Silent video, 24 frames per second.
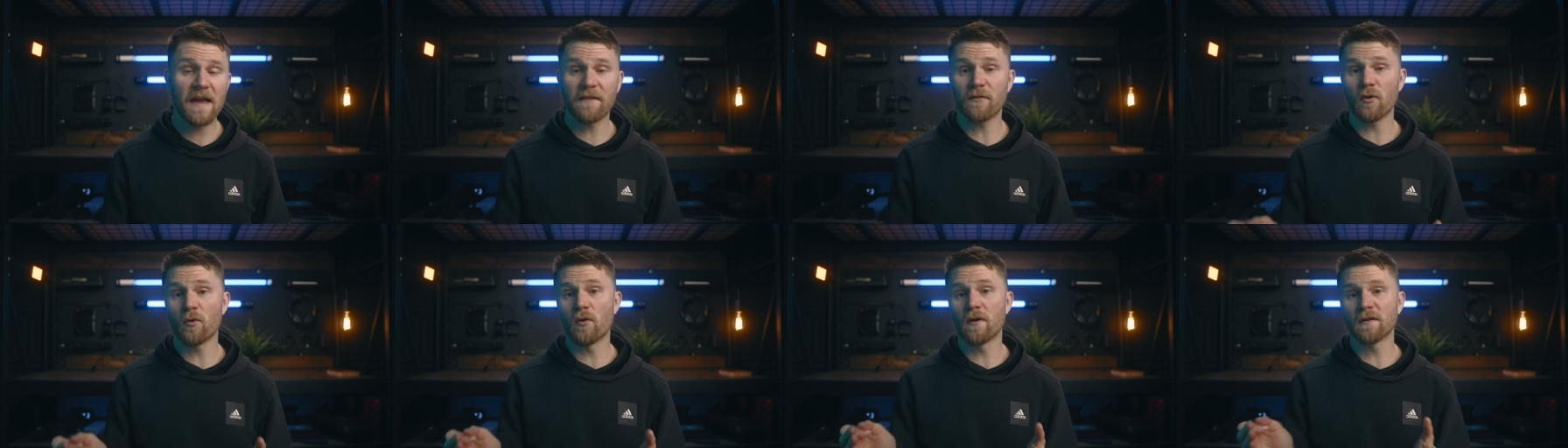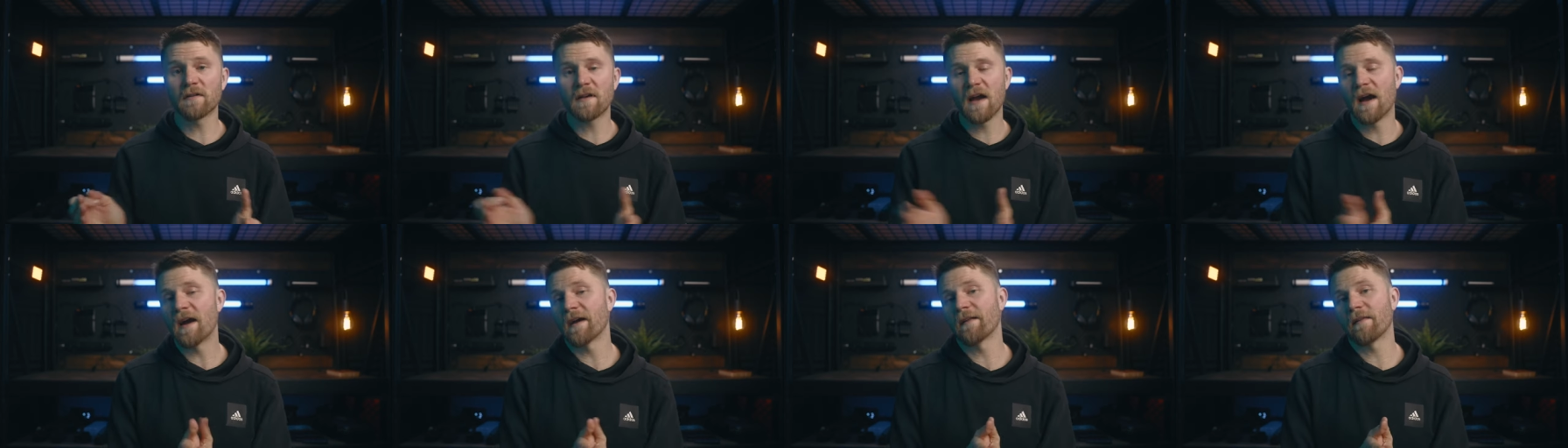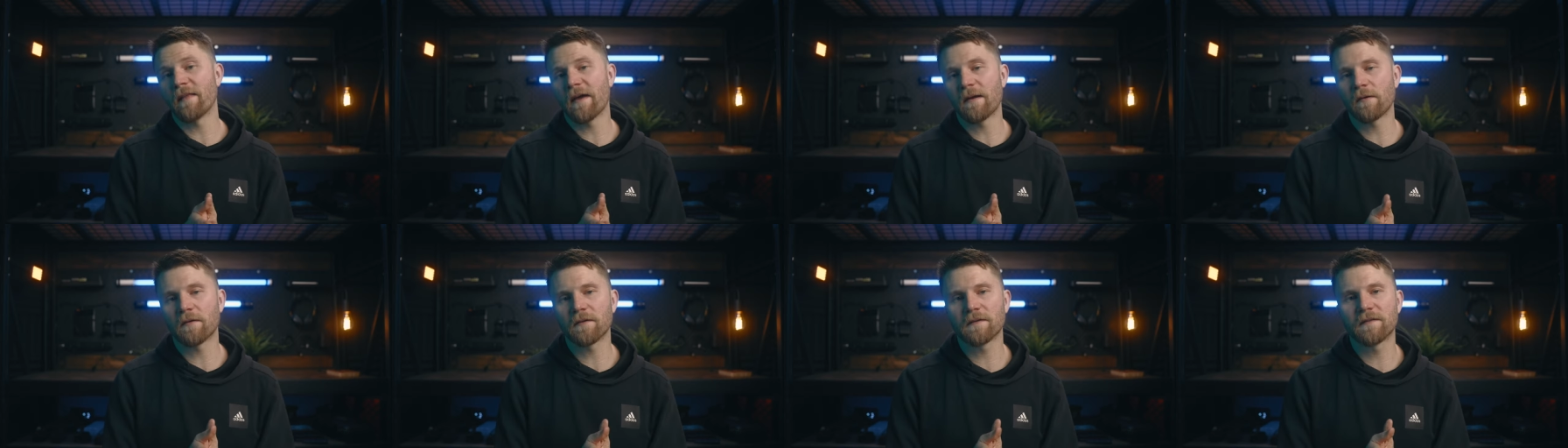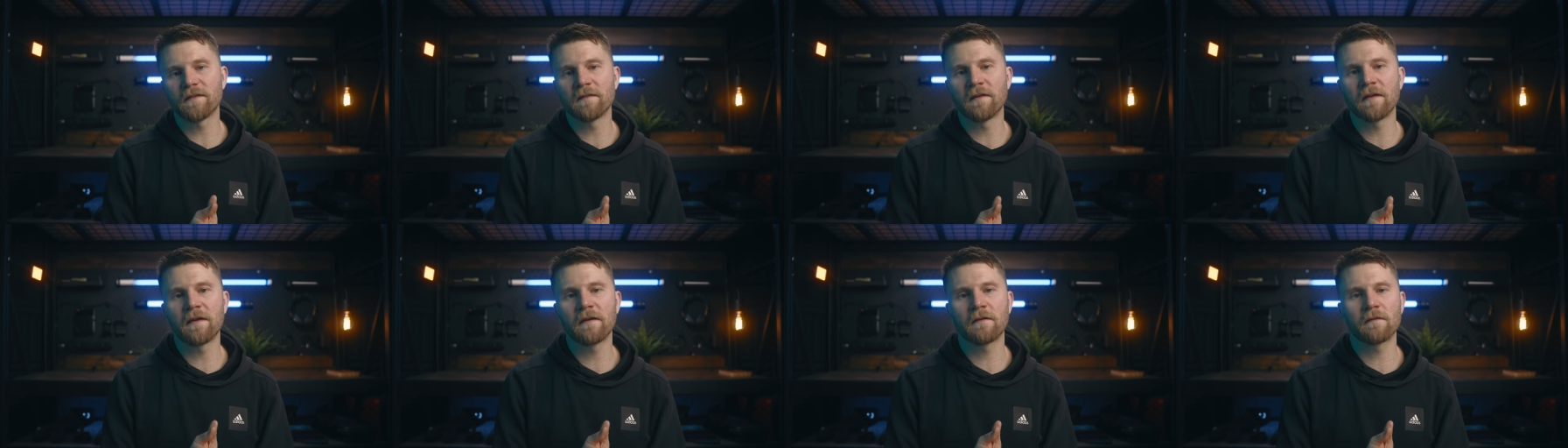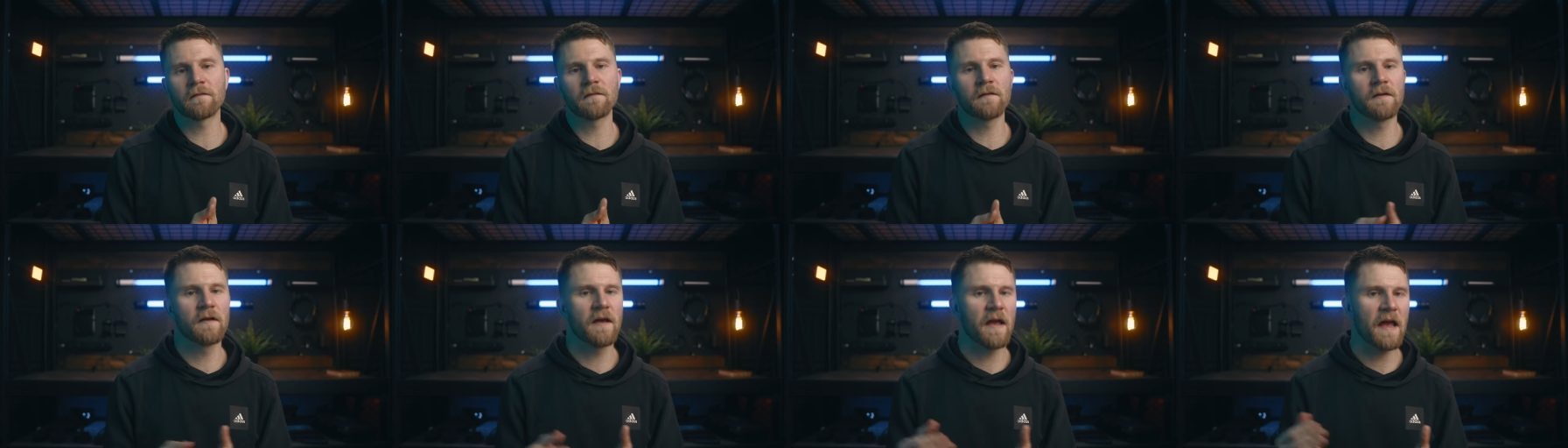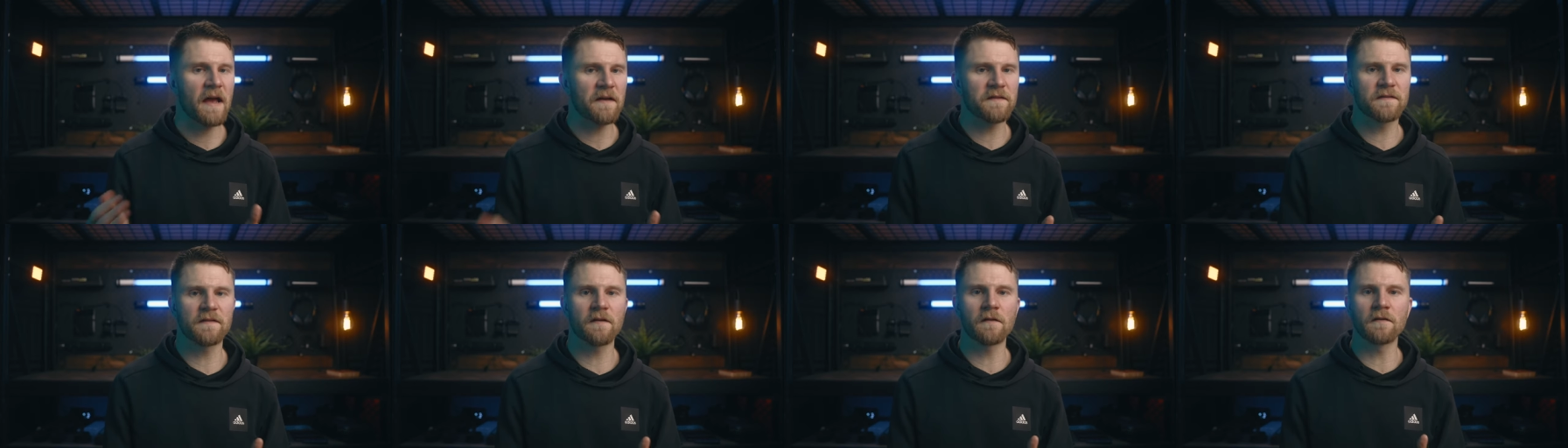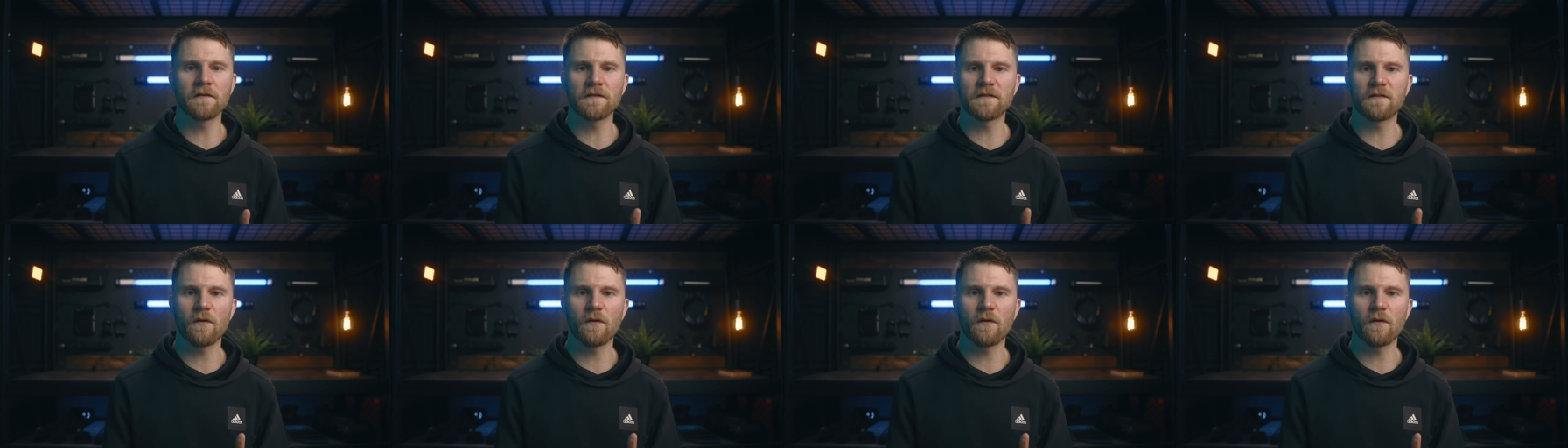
Hey everyone, Kyle Erickson here. External